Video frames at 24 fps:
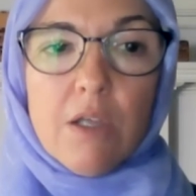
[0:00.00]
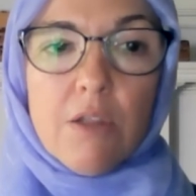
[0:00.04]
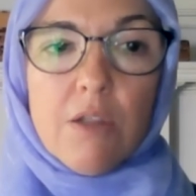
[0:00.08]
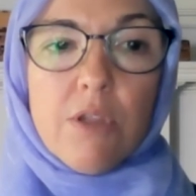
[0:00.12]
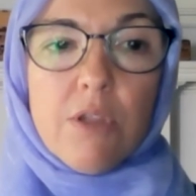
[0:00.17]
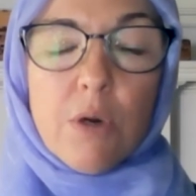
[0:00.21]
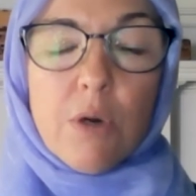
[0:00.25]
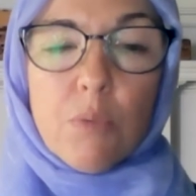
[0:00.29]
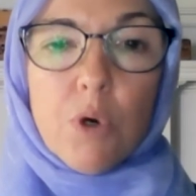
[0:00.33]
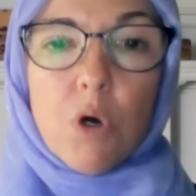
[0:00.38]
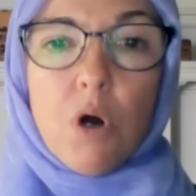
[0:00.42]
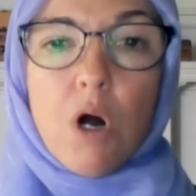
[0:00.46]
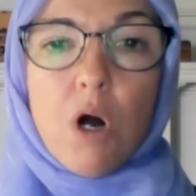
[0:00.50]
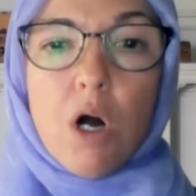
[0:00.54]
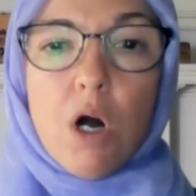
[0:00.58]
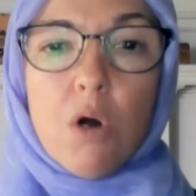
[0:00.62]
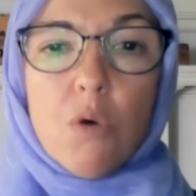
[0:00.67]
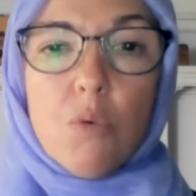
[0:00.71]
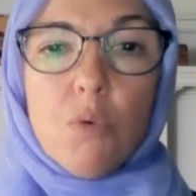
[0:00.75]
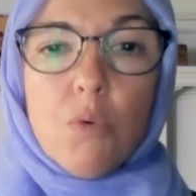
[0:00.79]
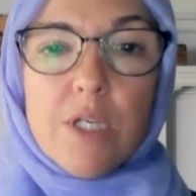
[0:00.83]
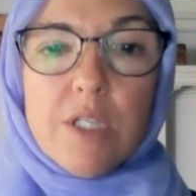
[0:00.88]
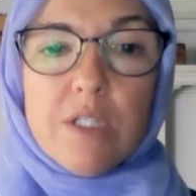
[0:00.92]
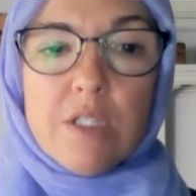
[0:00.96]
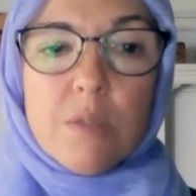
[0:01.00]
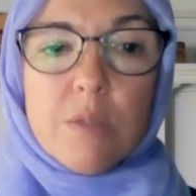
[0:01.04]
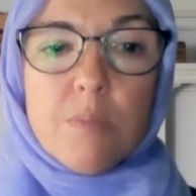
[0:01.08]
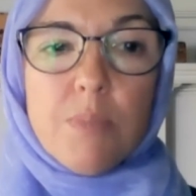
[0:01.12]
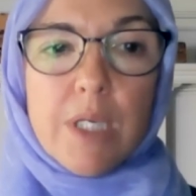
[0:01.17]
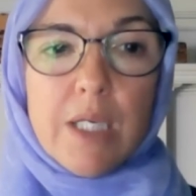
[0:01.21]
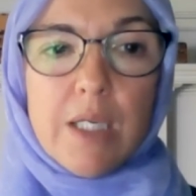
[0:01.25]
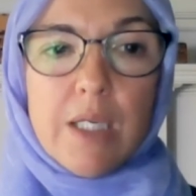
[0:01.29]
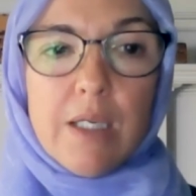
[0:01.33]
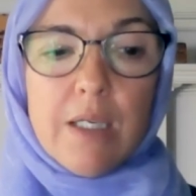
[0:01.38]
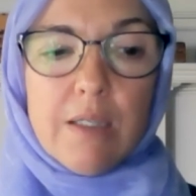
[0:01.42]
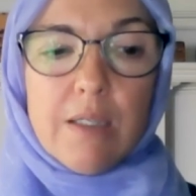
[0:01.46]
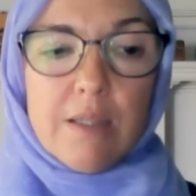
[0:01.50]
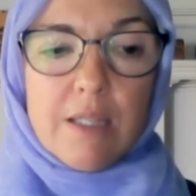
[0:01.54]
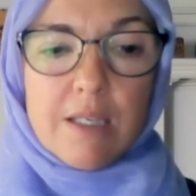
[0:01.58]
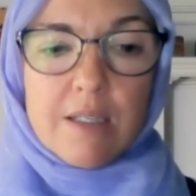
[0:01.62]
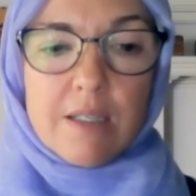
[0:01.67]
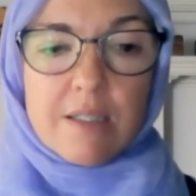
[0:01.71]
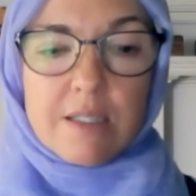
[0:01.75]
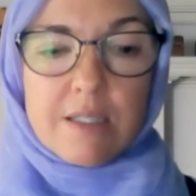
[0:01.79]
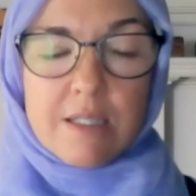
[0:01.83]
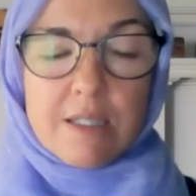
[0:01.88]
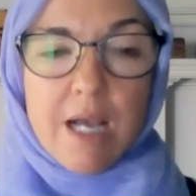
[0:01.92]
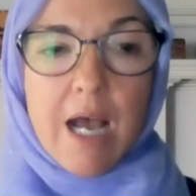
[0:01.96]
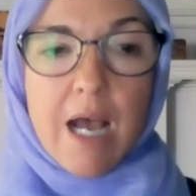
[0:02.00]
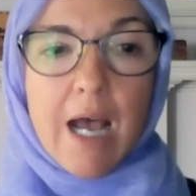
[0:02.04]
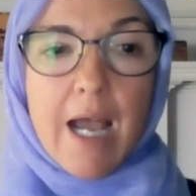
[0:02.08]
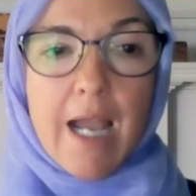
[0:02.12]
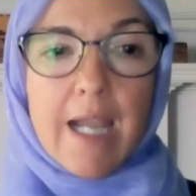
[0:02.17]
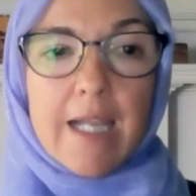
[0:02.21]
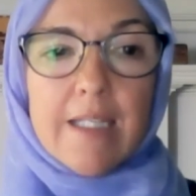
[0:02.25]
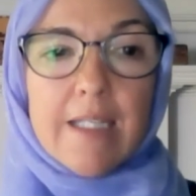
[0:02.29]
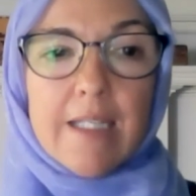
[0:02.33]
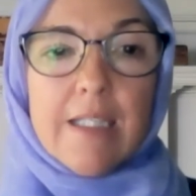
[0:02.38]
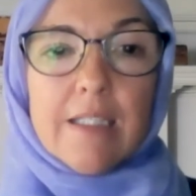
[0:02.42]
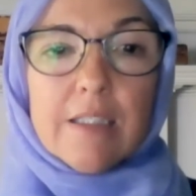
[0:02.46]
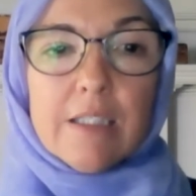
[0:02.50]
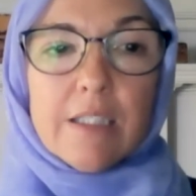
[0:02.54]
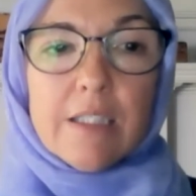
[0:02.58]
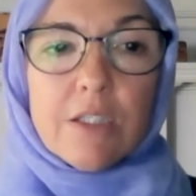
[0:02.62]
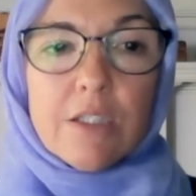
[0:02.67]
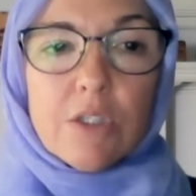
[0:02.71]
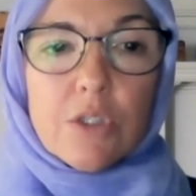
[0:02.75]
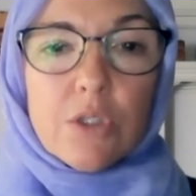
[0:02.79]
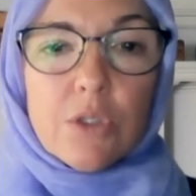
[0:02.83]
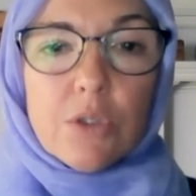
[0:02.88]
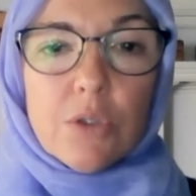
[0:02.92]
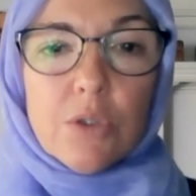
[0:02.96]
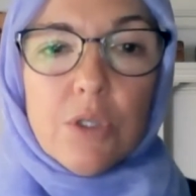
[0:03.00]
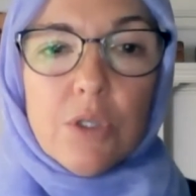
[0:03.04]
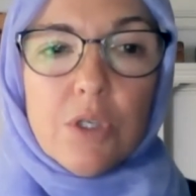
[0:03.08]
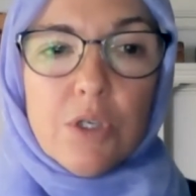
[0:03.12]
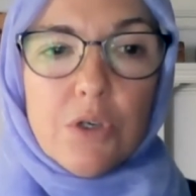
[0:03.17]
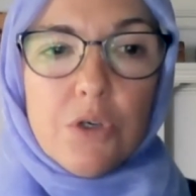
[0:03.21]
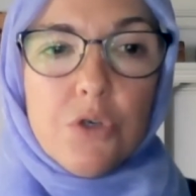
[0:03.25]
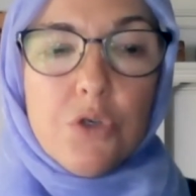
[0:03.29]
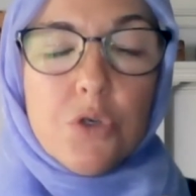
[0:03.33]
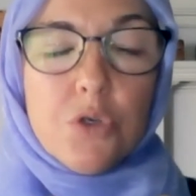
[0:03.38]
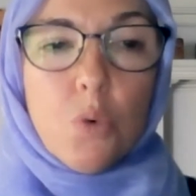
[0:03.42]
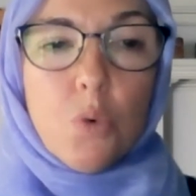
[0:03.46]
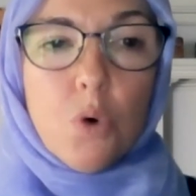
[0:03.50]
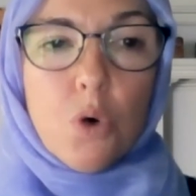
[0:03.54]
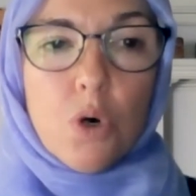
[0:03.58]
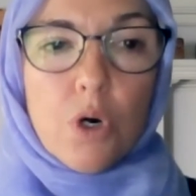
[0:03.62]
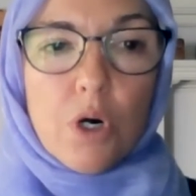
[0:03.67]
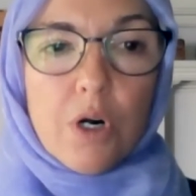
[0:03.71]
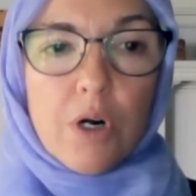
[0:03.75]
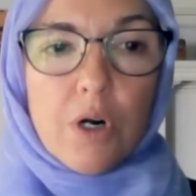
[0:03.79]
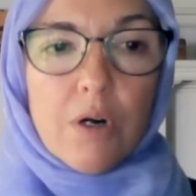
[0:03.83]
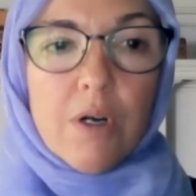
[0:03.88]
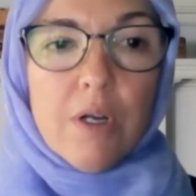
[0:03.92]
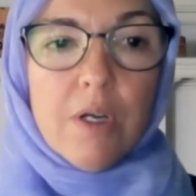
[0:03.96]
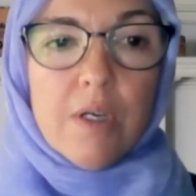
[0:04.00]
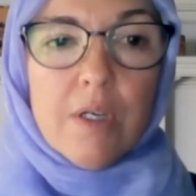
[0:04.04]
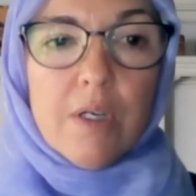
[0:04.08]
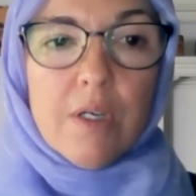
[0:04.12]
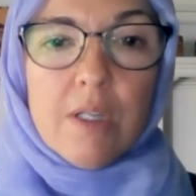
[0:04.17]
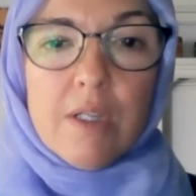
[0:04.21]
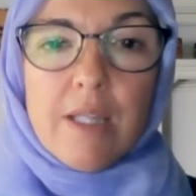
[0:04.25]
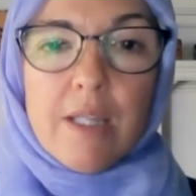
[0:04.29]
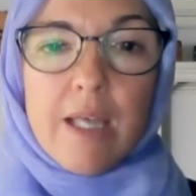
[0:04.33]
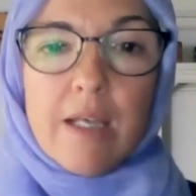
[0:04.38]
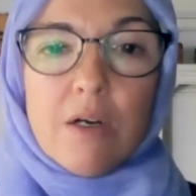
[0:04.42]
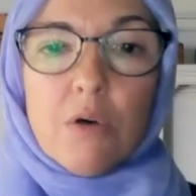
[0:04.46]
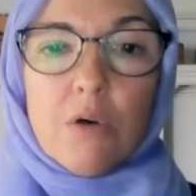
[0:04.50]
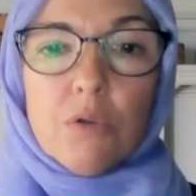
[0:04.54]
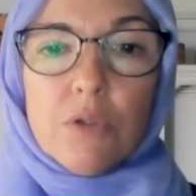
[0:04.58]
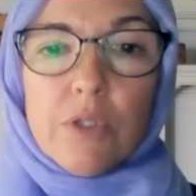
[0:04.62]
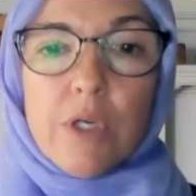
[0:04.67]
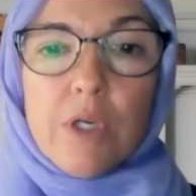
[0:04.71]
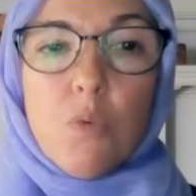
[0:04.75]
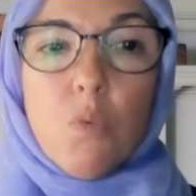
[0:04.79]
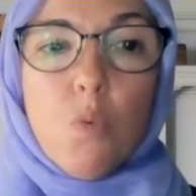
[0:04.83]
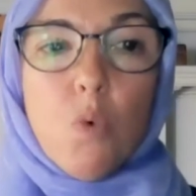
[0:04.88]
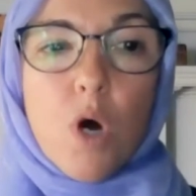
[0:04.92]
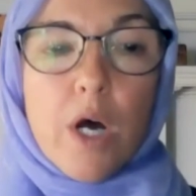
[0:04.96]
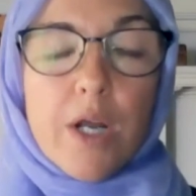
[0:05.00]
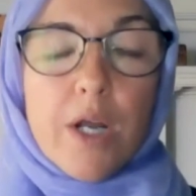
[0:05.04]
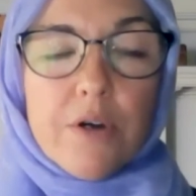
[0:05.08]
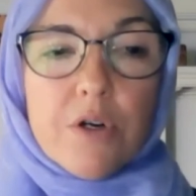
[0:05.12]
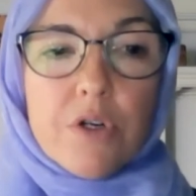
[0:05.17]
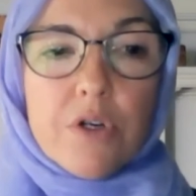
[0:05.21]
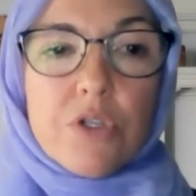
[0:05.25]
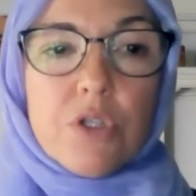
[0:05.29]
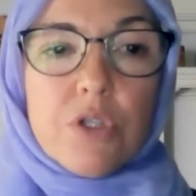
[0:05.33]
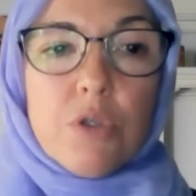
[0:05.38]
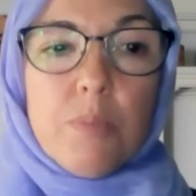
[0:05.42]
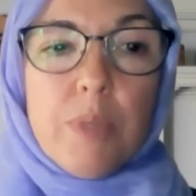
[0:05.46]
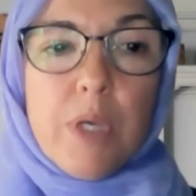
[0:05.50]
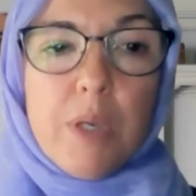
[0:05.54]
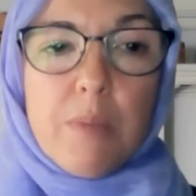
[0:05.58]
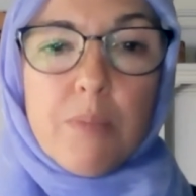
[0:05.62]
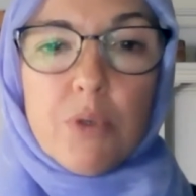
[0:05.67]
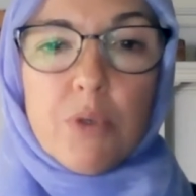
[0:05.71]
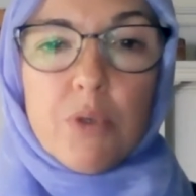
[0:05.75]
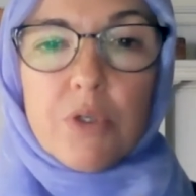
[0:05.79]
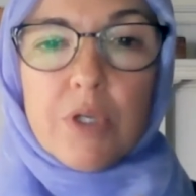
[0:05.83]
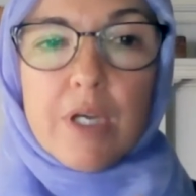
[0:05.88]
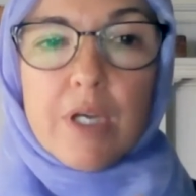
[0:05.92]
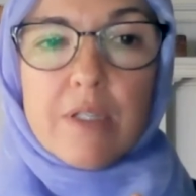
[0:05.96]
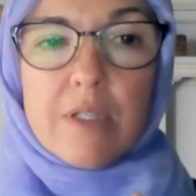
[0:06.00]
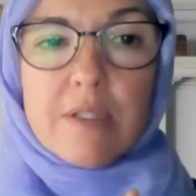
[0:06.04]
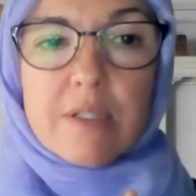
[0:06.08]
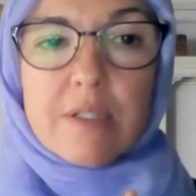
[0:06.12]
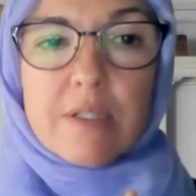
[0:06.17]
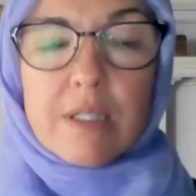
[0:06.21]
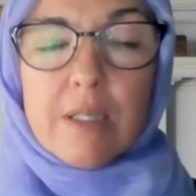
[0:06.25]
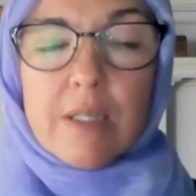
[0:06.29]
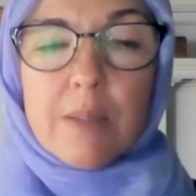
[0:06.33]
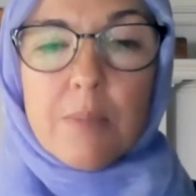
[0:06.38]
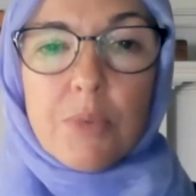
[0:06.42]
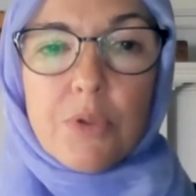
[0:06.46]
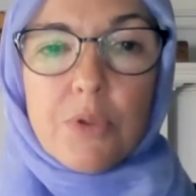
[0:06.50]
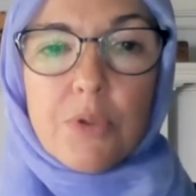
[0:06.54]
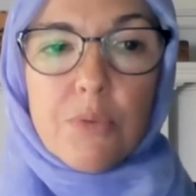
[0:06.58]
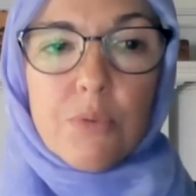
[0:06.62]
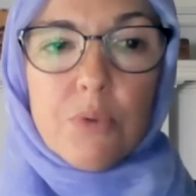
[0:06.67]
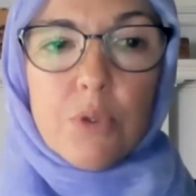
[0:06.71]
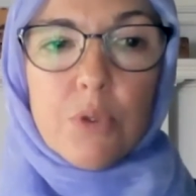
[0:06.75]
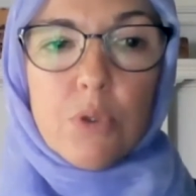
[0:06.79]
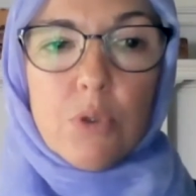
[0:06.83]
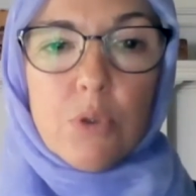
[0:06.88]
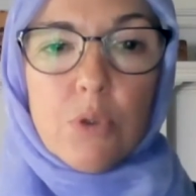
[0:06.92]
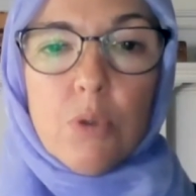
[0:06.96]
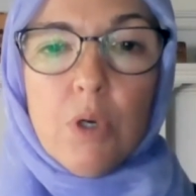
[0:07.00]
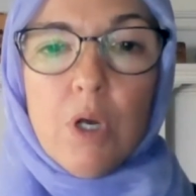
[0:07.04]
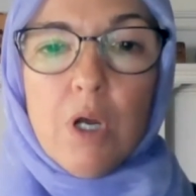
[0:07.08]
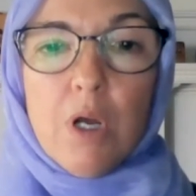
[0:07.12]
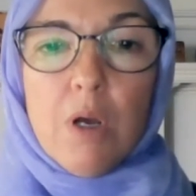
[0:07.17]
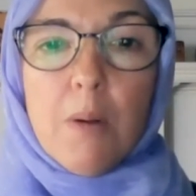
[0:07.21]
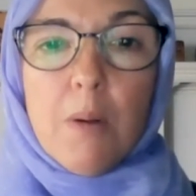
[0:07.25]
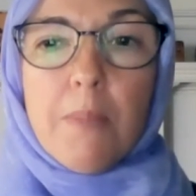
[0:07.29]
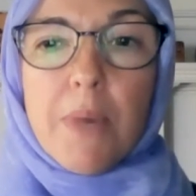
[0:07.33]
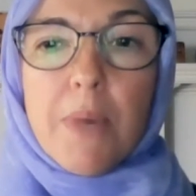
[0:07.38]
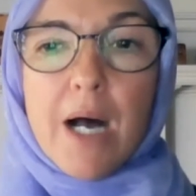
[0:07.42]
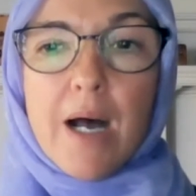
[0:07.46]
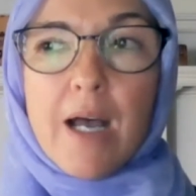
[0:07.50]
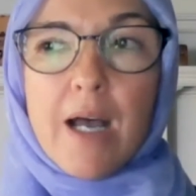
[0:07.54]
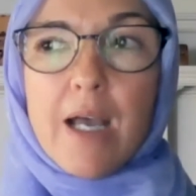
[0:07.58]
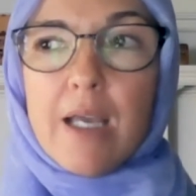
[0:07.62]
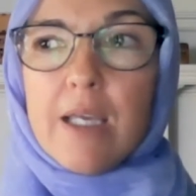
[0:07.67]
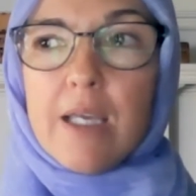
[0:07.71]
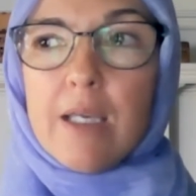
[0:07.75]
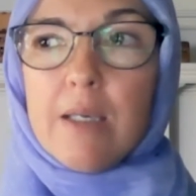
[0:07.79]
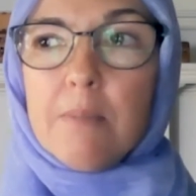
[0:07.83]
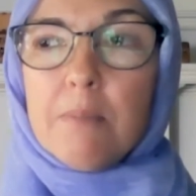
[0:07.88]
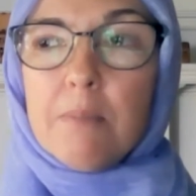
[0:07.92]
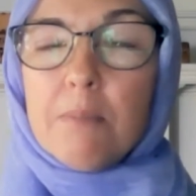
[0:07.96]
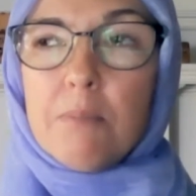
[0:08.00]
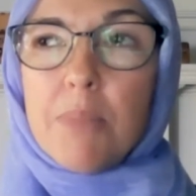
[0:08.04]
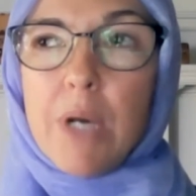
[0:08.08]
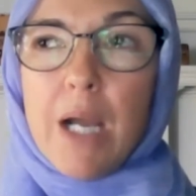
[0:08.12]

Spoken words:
there will always be this tiny little door that only one or two people can slip through by